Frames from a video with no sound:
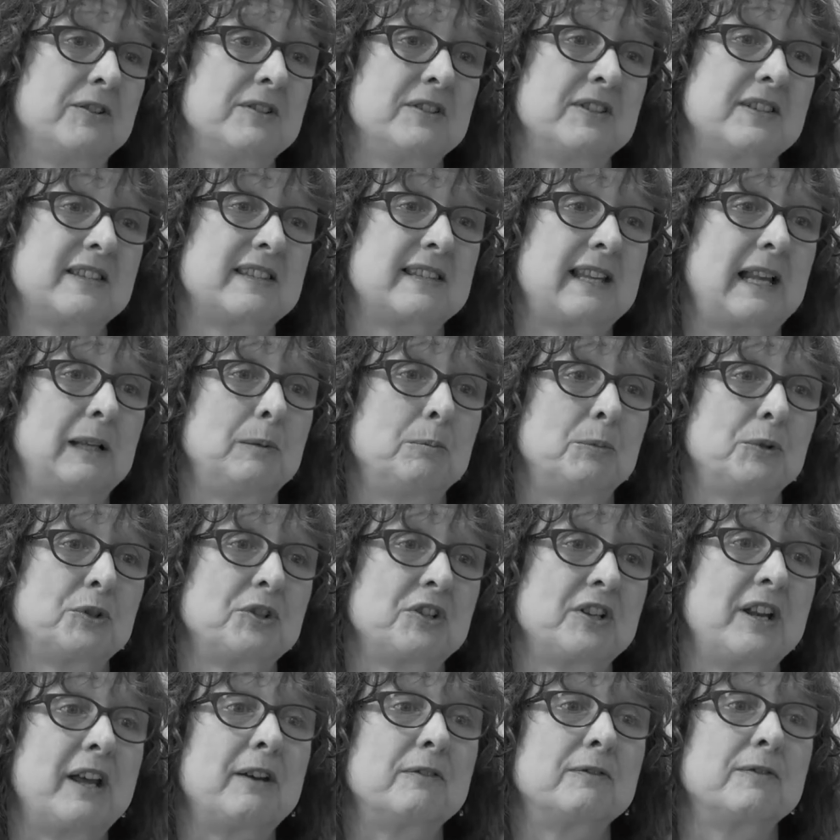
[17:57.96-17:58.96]
and
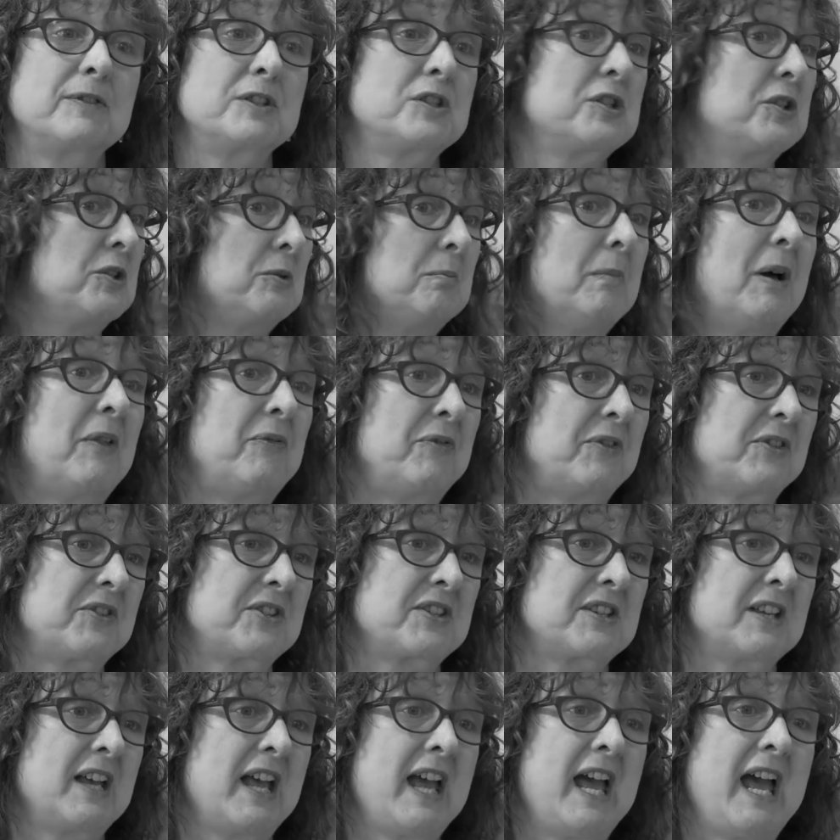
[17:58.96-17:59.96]
Stellenbosch now for 2 months,